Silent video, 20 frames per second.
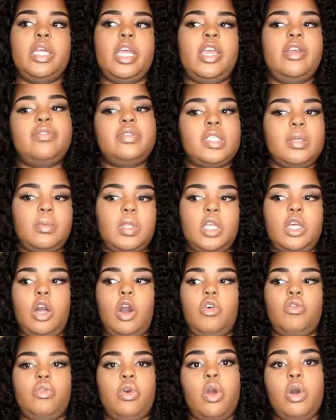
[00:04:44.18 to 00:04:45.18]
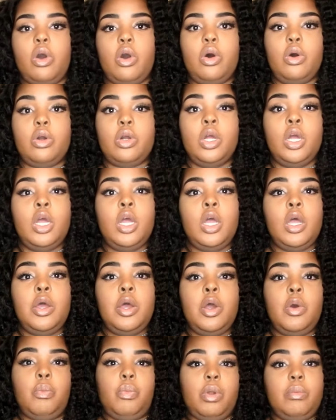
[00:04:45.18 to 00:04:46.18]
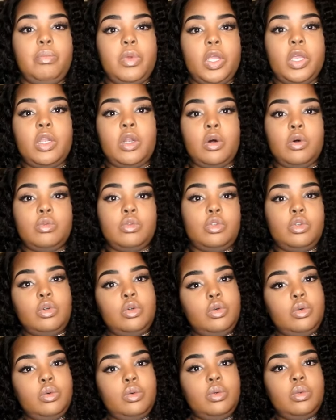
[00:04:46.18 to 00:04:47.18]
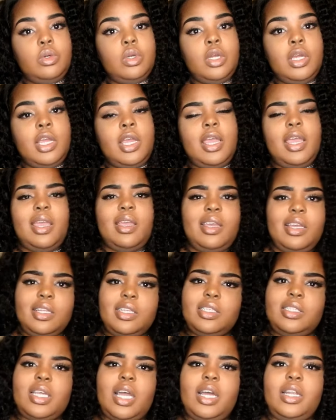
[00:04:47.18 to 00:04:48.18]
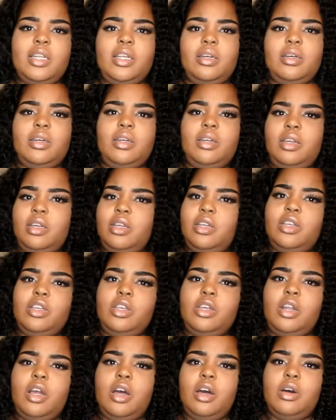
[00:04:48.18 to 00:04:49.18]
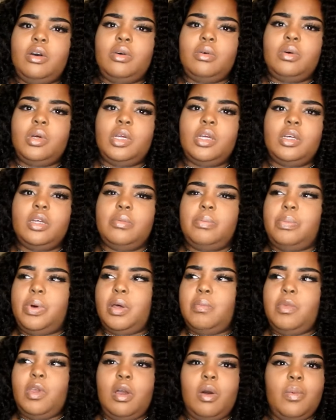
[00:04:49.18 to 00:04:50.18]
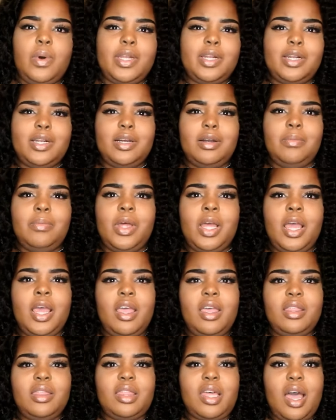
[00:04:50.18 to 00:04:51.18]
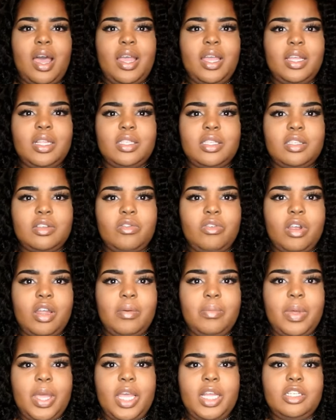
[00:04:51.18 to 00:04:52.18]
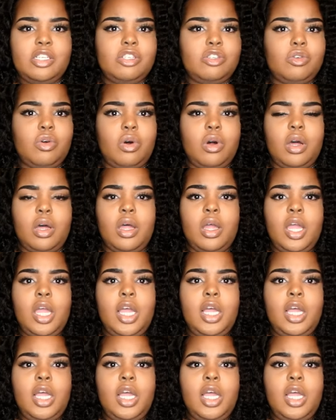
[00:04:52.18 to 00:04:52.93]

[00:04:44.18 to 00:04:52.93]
if something go wrong with me and old dude and he decide to, you know, put me on one of them thought Instagram pages or